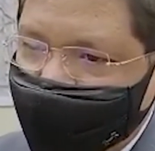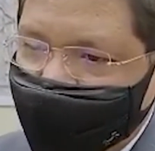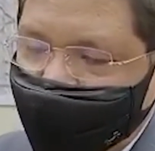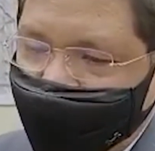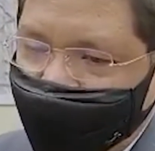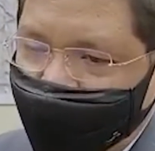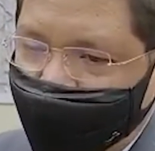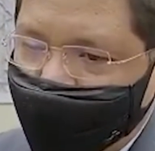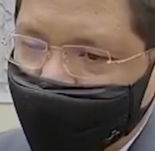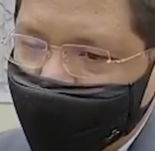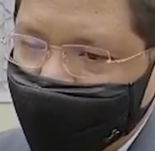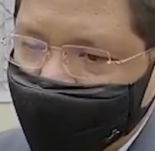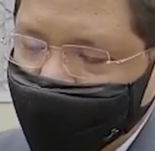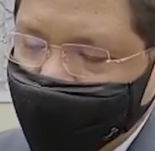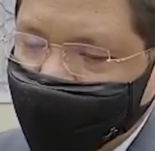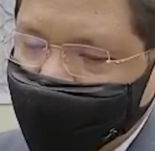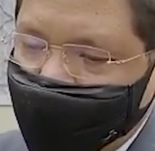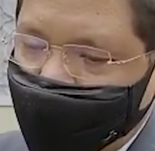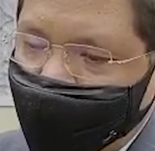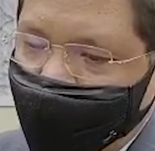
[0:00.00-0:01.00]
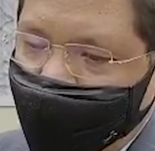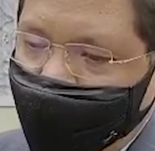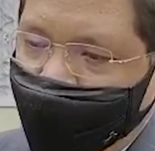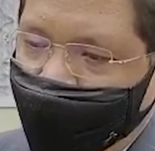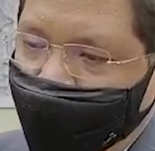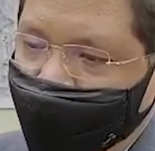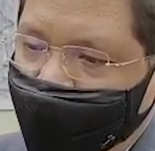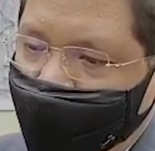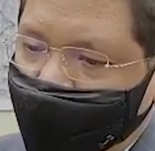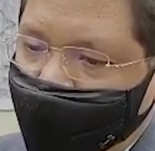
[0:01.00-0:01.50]
that happened.
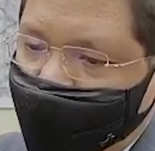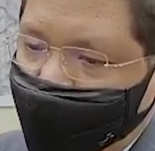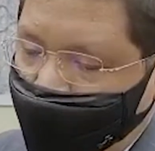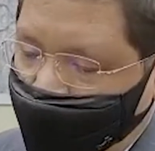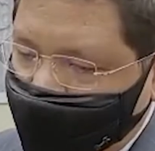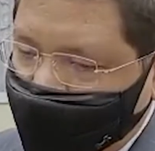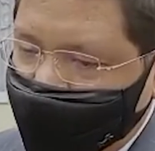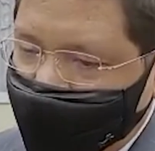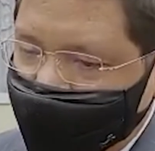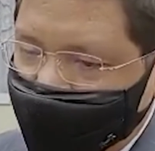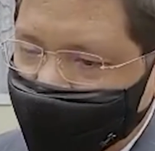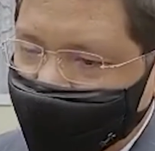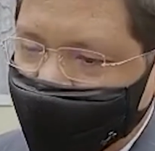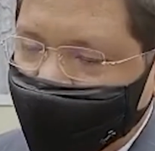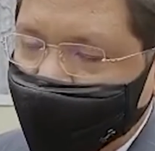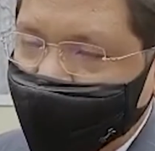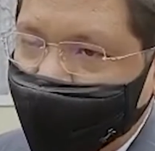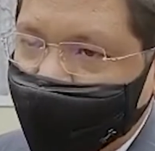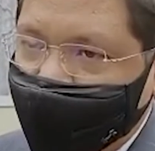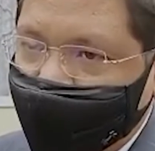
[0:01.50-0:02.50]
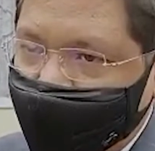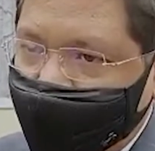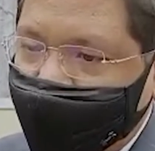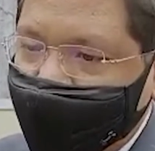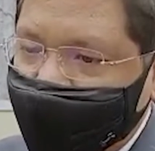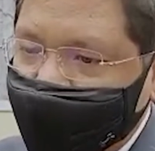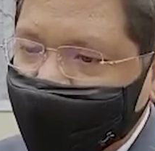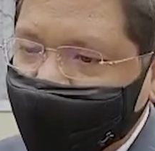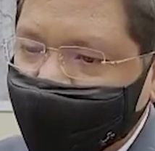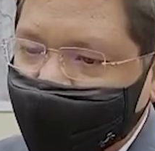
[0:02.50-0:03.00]
Uh, of course, we're not
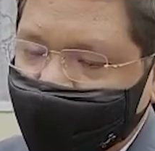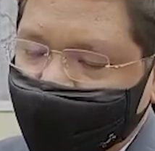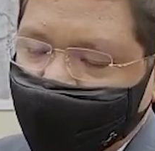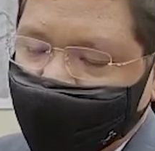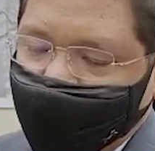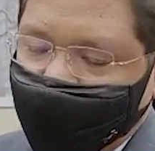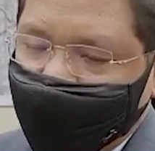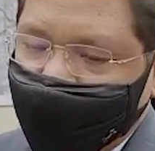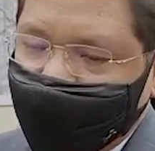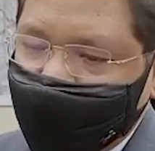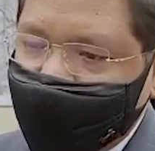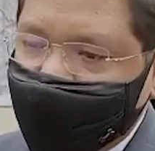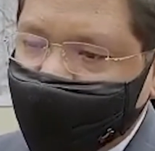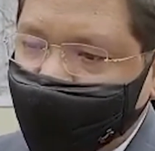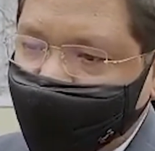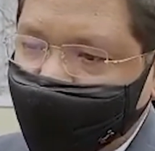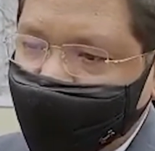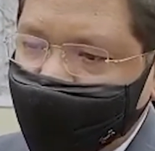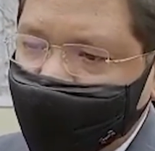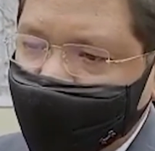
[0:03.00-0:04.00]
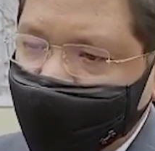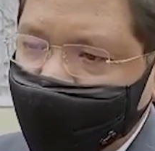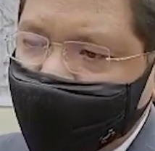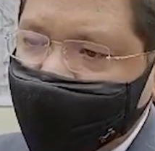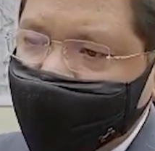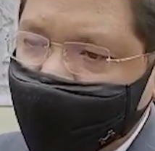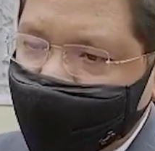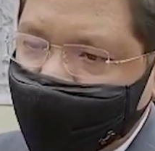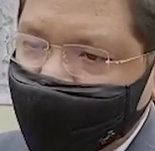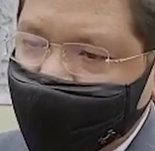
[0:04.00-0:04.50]
undermining the seriousness of it. It
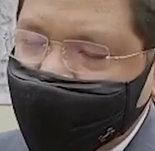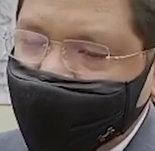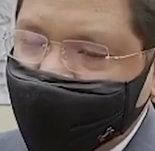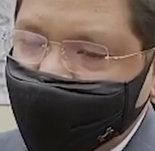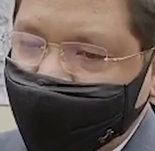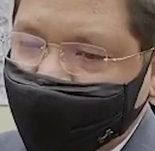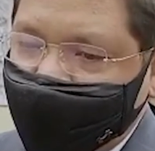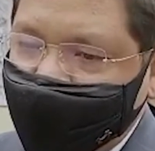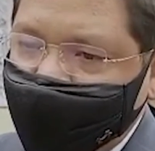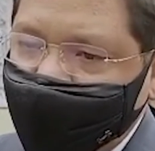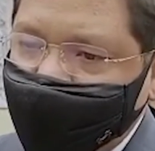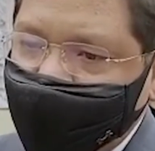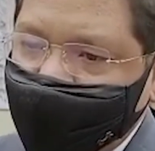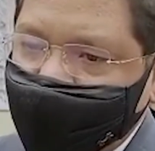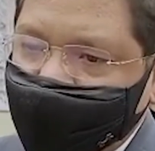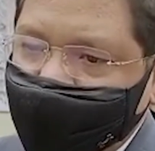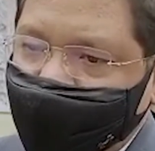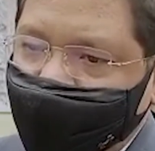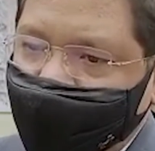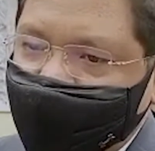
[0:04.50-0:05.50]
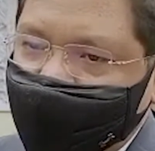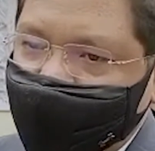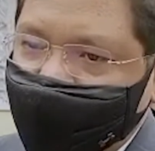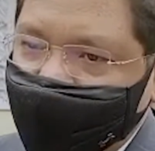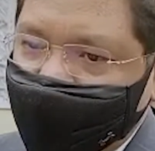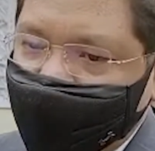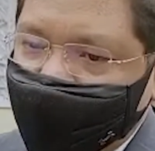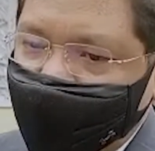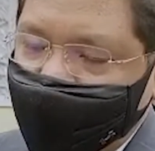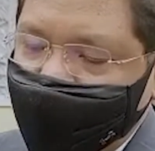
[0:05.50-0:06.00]
is a serious matter and
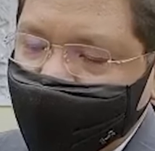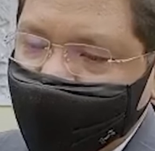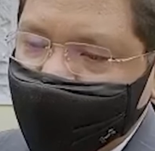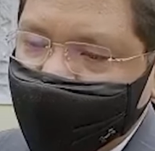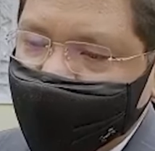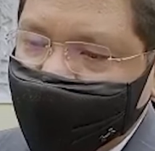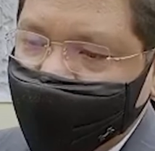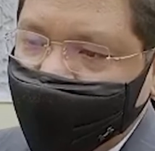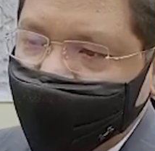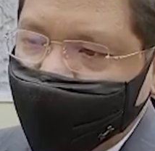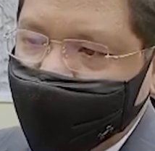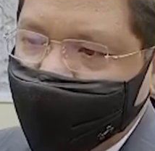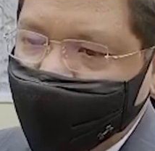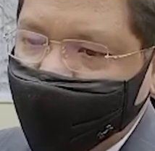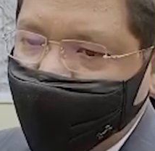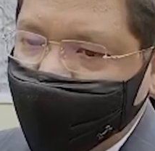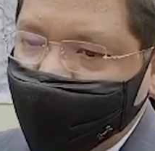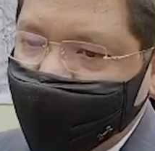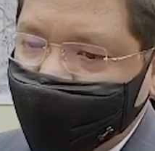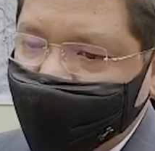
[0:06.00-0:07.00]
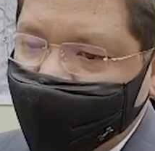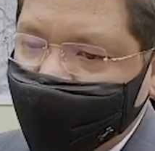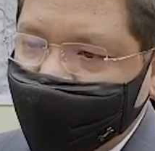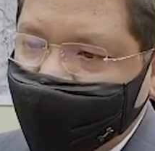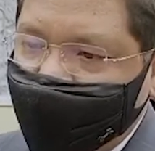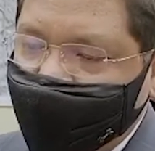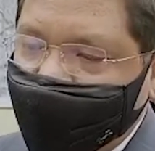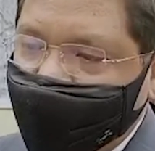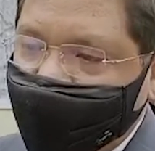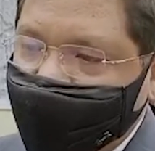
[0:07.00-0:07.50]
serious breach, and therefore
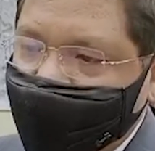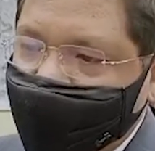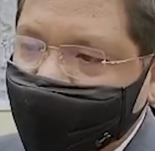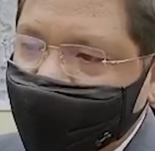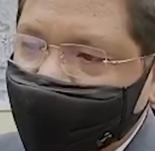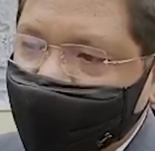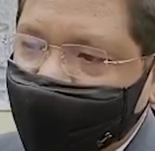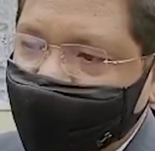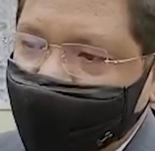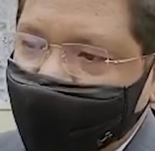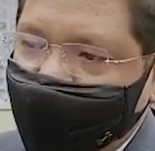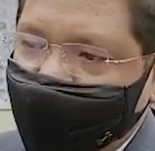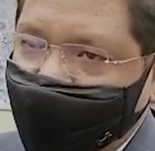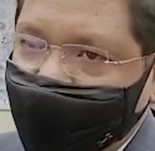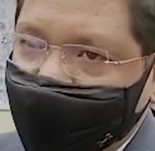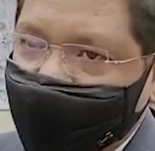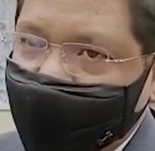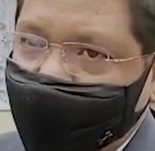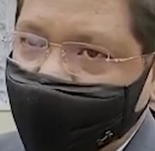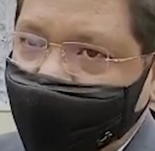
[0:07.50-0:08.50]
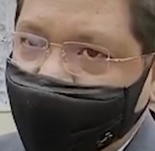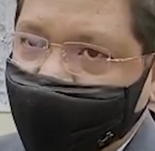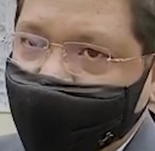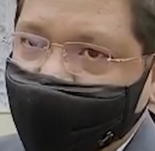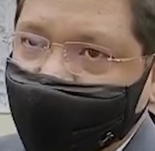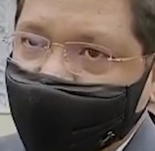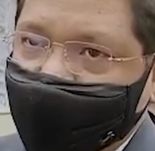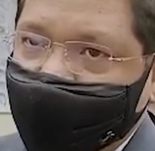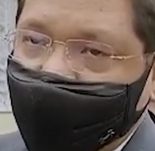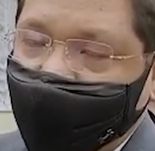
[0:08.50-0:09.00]
definitely the police
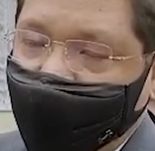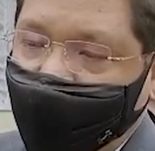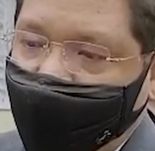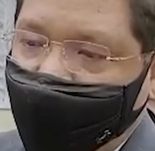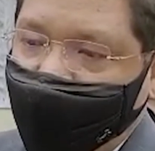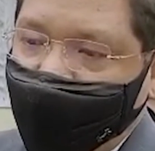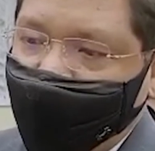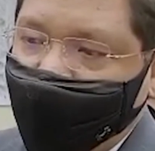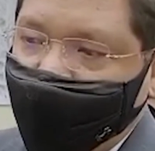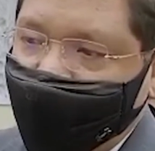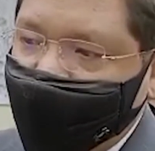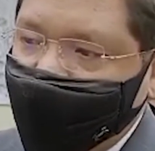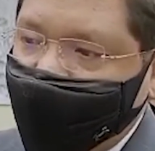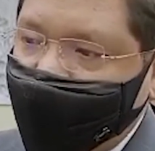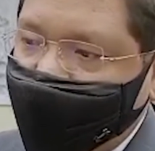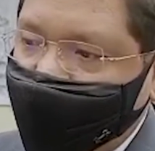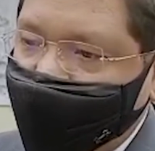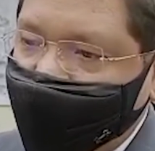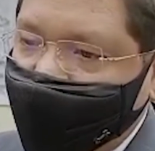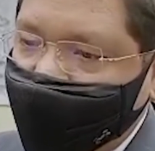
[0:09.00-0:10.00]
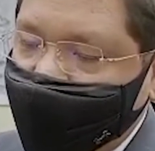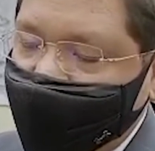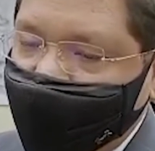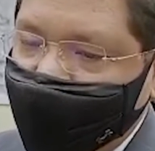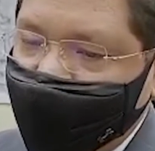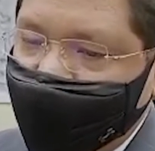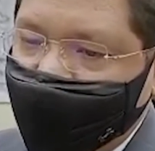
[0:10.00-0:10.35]
department and all will do everything in their